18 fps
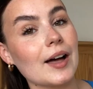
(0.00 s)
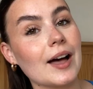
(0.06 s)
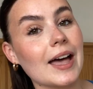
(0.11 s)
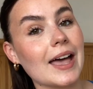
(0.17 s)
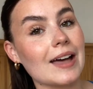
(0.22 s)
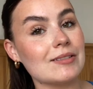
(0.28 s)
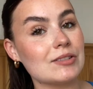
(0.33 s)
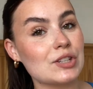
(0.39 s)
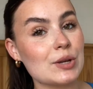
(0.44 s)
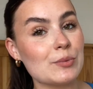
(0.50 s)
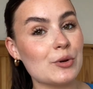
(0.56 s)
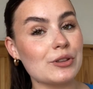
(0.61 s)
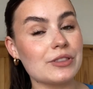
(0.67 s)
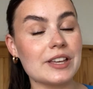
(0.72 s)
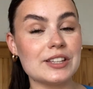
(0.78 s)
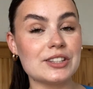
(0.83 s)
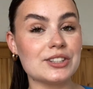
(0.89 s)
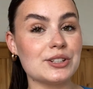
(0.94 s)
I have 2 more
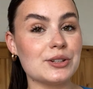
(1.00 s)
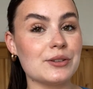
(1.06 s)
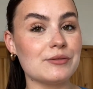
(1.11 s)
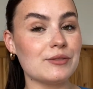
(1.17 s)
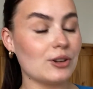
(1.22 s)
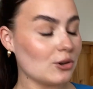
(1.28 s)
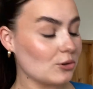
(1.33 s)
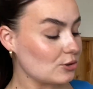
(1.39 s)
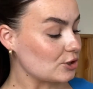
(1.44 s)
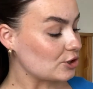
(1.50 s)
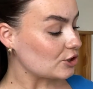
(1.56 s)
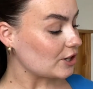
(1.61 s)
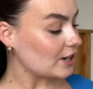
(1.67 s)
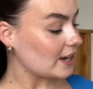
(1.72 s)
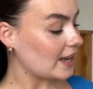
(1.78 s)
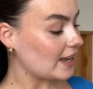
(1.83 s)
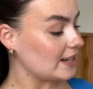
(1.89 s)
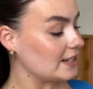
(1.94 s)
things to do with laundry,
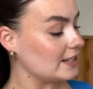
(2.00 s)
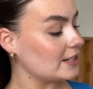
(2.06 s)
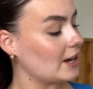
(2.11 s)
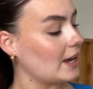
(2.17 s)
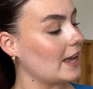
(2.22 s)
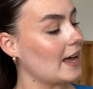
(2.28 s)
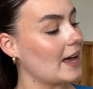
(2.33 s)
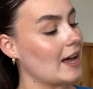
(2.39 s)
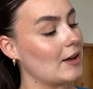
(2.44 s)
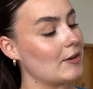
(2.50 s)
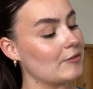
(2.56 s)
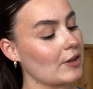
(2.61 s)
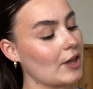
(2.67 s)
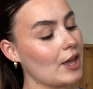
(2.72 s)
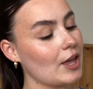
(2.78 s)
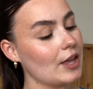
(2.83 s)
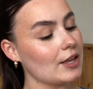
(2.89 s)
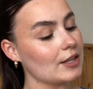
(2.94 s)
and I have
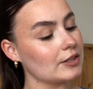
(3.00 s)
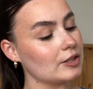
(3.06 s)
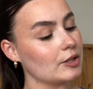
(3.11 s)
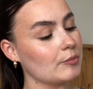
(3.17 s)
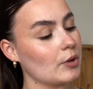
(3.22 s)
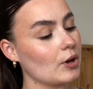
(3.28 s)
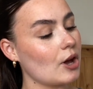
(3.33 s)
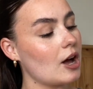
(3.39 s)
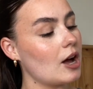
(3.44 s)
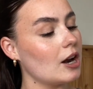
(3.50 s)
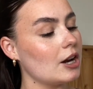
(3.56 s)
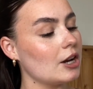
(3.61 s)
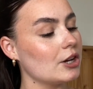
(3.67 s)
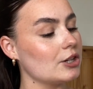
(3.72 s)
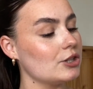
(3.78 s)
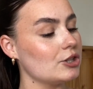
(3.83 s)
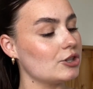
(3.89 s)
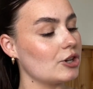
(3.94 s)
some colour
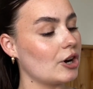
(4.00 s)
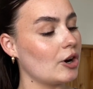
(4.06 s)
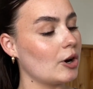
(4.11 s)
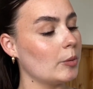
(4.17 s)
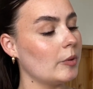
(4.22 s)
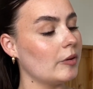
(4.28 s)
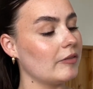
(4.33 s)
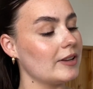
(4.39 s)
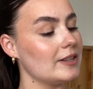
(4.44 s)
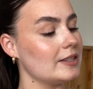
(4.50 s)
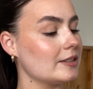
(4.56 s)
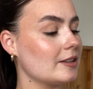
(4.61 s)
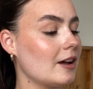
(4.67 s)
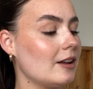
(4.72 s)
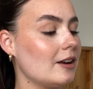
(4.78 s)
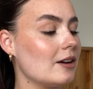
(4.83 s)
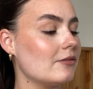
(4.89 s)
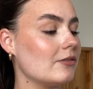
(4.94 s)
control, prevents
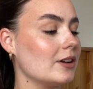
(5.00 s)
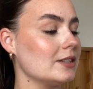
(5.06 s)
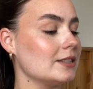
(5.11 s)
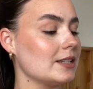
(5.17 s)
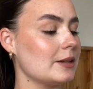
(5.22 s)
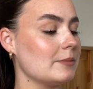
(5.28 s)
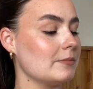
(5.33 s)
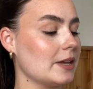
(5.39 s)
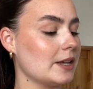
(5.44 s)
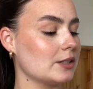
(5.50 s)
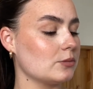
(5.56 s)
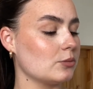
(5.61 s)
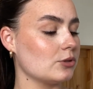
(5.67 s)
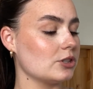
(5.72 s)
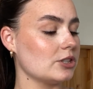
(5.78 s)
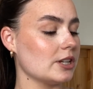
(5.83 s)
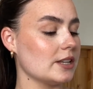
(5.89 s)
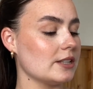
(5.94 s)
colour runs in mixed
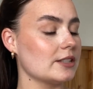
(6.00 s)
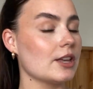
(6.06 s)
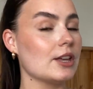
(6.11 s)
washes.